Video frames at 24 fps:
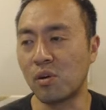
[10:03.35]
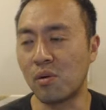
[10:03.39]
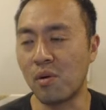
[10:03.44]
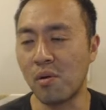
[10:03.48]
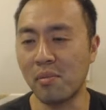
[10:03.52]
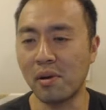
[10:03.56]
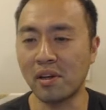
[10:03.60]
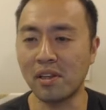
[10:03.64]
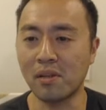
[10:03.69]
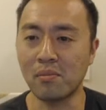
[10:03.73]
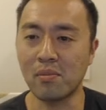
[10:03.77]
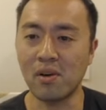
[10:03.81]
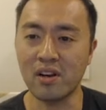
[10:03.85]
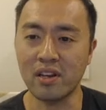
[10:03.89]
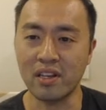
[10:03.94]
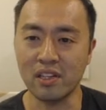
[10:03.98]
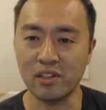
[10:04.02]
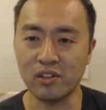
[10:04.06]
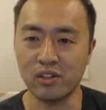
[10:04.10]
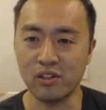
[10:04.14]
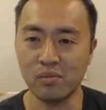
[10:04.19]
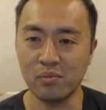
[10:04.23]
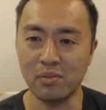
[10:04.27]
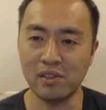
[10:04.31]
by the market. It
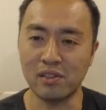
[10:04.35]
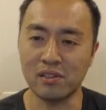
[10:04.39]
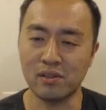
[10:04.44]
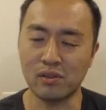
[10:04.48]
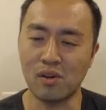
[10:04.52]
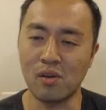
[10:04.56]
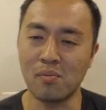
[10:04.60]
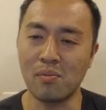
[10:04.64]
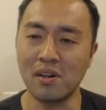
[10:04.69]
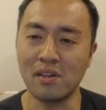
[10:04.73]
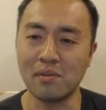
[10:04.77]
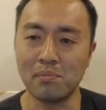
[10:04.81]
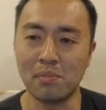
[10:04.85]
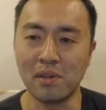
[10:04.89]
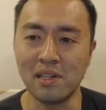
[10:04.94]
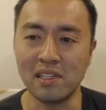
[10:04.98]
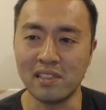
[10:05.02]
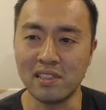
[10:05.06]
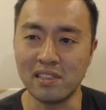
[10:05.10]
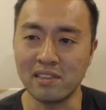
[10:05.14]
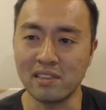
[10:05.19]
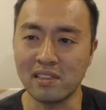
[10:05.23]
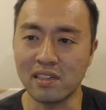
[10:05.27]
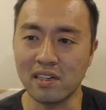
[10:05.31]
shouldn't be determined by
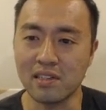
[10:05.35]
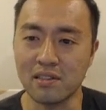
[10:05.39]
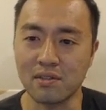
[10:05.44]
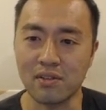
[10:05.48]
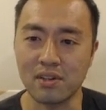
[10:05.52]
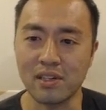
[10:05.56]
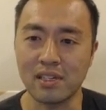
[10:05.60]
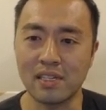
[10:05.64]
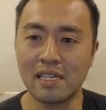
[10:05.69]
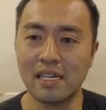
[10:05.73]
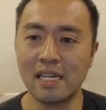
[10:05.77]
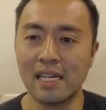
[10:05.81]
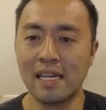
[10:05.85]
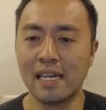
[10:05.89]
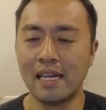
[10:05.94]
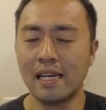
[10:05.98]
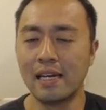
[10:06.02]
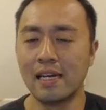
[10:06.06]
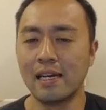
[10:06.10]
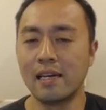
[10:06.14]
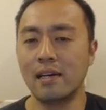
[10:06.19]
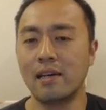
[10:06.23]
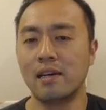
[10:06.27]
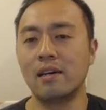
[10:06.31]
these guys, right?
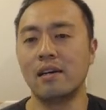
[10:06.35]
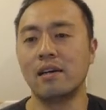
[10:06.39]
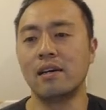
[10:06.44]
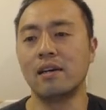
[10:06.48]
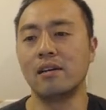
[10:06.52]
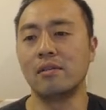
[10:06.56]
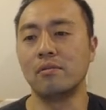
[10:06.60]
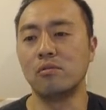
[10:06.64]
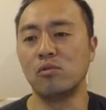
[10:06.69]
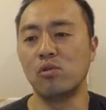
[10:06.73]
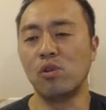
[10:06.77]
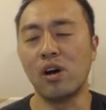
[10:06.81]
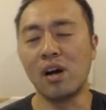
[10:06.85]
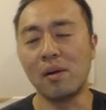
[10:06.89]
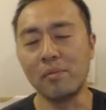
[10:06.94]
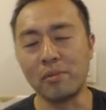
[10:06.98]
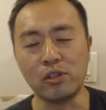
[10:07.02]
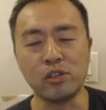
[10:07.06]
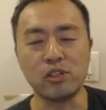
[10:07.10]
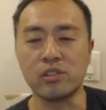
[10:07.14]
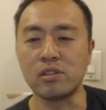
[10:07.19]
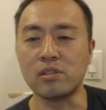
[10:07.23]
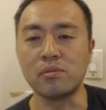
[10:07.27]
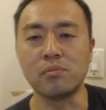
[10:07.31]
Well, I mean, you
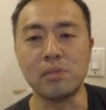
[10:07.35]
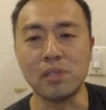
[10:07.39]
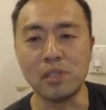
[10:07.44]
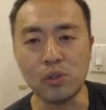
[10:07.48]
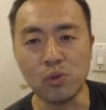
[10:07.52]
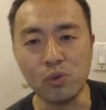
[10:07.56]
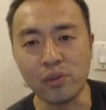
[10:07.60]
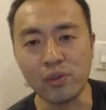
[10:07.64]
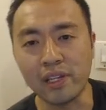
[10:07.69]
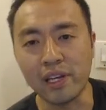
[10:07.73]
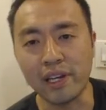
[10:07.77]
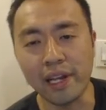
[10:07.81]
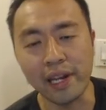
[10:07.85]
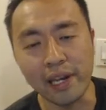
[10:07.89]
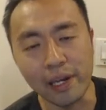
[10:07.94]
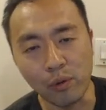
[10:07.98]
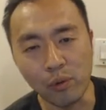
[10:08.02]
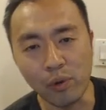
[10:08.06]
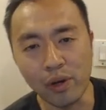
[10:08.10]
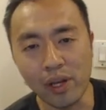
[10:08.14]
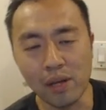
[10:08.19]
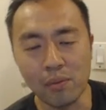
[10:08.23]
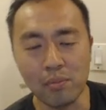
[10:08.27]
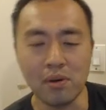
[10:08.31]
shouldn't be doing that
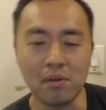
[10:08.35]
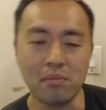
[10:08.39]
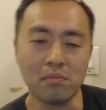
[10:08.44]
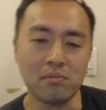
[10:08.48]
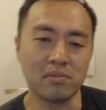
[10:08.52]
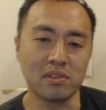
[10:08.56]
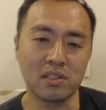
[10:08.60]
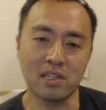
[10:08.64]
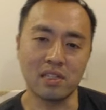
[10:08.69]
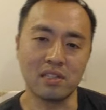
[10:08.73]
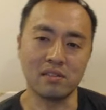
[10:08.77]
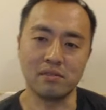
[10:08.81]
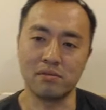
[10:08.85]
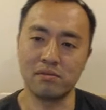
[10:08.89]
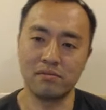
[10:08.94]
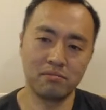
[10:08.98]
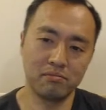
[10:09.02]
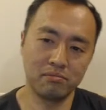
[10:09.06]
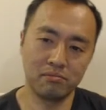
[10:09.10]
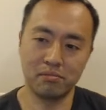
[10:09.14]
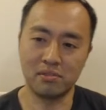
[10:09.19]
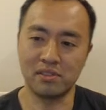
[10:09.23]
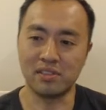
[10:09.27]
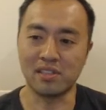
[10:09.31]
anyway, but kind of
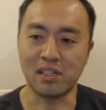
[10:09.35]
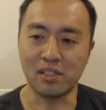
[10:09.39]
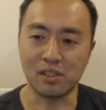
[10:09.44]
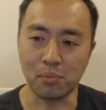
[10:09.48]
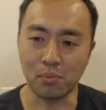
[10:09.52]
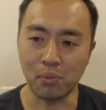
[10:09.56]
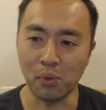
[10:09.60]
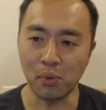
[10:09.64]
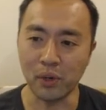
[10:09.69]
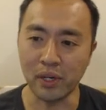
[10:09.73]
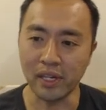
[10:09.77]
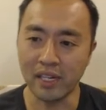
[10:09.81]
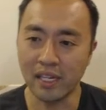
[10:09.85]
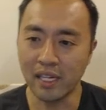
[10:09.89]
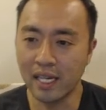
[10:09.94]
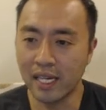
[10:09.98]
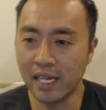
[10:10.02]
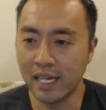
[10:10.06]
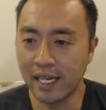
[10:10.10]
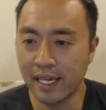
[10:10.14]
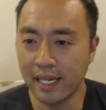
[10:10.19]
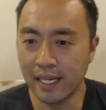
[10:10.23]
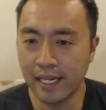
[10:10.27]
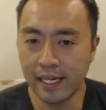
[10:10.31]
besides the point.
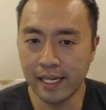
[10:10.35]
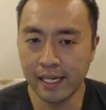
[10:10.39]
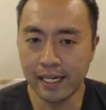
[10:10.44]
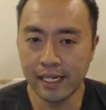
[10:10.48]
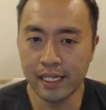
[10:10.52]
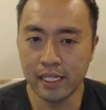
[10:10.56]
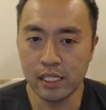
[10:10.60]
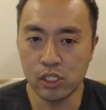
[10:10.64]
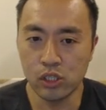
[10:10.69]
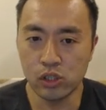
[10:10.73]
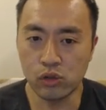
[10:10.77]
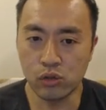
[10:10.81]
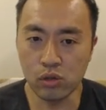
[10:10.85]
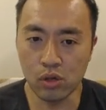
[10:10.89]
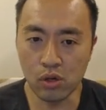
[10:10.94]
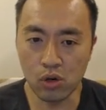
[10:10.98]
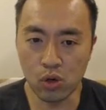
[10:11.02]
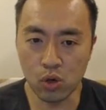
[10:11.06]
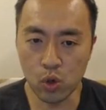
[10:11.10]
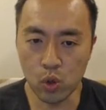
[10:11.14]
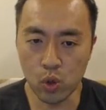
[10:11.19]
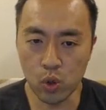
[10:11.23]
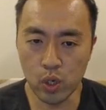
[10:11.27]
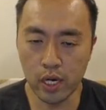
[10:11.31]

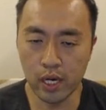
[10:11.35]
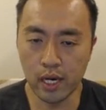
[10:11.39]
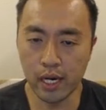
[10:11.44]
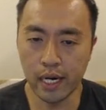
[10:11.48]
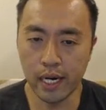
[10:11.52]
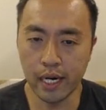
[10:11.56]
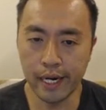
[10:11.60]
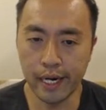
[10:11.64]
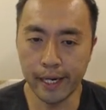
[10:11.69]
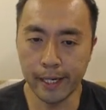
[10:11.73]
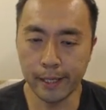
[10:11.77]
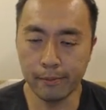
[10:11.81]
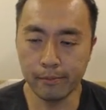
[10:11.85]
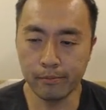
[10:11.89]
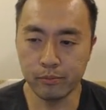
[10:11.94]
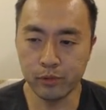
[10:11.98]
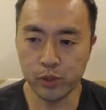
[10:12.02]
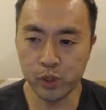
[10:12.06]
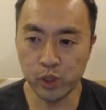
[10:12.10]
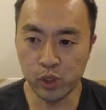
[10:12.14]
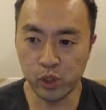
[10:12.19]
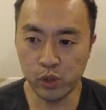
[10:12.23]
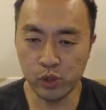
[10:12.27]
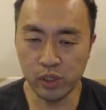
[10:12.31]
So
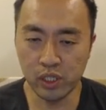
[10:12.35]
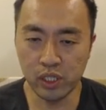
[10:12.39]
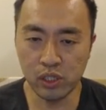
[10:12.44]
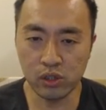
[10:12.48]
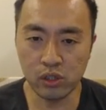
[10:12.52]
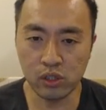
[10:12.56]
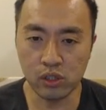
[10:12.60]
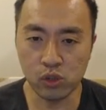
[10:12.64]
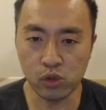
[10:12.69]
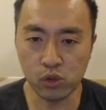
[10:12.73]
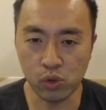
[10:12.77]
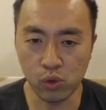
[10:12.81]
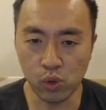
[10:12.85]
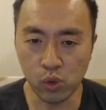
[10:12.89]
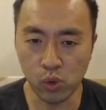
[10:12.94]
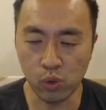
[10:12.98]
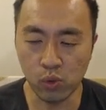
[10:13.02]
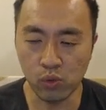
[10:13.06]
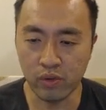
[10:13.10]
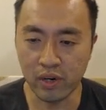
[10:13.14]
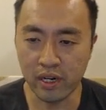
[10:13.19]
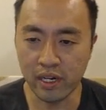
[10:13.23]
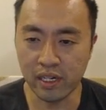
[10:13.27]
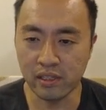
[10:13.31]
you need to control,
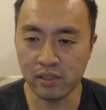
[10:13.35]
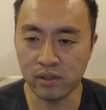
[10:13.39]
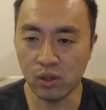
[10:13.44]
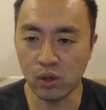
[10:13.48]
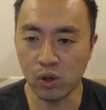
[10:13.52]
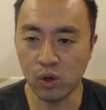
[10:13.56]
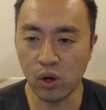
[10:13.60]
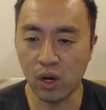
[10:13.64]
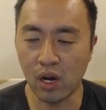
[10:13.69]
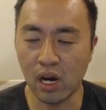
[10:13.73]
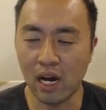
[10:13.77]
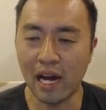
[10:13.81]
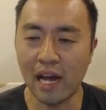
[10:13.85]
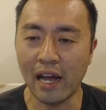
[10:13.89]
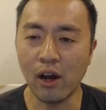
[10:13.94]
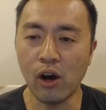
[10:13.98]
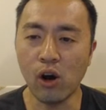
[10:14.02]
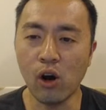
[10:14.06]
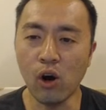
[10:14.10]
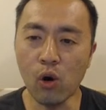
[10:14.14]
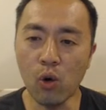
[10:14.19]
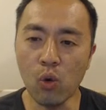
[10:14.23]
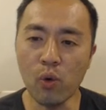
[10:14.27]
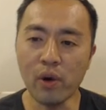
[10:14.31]
right? So I
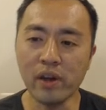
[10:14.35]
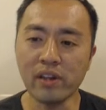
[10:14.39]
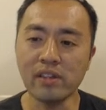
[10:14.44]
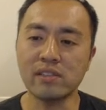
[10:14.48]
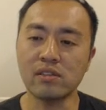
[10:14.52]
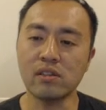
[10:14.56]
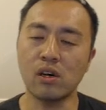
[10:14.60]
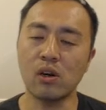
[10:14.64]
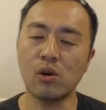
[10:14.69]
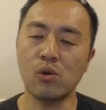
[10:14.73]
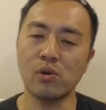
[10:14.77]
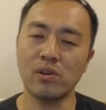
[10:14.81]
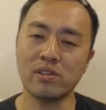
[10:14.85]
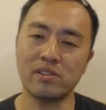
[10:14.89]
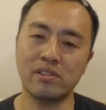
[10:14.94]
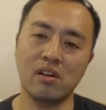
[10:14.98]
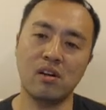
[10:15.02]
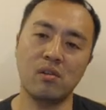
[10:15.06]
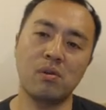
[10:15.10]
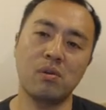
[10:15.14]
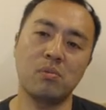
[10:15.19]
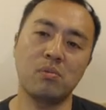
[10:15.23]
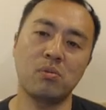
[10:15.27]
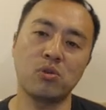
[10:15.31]
always tell
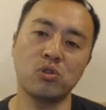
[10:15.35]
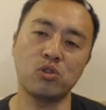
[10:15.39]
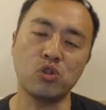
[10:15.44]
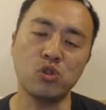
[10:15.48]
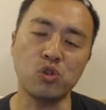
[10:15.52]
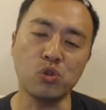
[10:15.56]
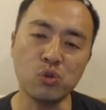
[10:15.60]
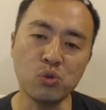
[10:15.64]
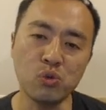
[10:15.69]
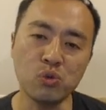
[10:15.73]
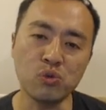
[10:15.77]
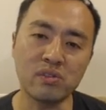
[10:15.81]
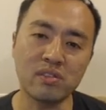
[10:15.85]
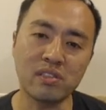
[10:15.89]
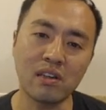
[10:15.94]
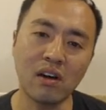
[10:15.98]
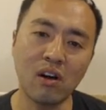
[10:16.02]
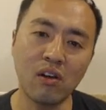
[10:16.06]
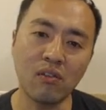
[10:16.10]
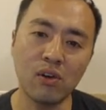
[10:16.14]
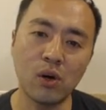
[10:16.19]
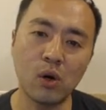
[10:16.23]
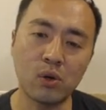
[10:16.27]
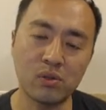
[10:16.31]
people use
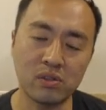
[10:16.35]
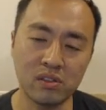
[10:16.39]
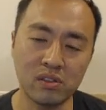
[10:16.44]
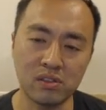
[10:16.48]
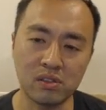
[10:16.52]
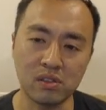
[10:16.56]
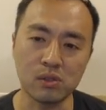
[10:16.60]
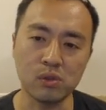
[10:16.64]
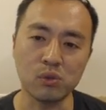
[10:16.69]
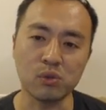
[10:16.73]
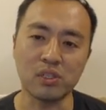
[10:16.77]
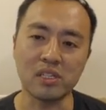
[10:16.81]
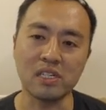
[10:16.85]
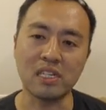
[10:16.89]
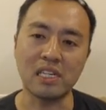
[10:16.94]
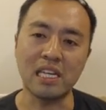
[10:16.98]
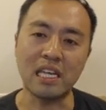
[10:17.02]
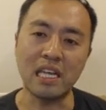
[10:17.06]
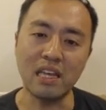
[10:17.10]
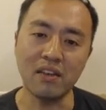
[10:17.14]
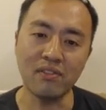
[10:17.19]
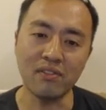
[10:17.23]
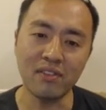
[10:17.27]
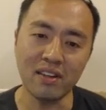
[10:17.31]
self-hosted solution,
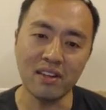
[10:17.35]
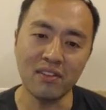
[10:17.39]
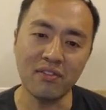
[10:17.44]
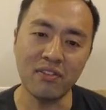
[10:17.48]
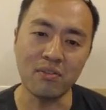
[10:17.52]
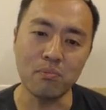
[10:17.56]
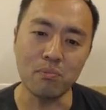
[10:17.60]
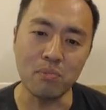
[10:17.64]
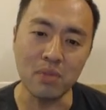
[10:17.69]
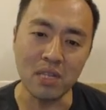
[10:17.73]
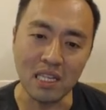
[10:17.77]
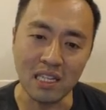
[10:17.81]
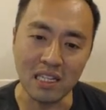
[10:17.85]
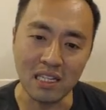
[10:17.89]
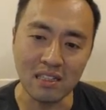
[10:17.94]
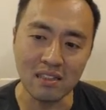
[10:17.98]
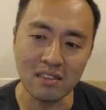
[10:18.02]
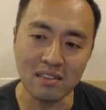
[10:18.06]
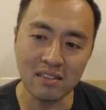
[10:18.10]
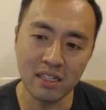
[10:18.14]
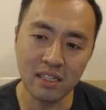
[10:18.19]
even if it means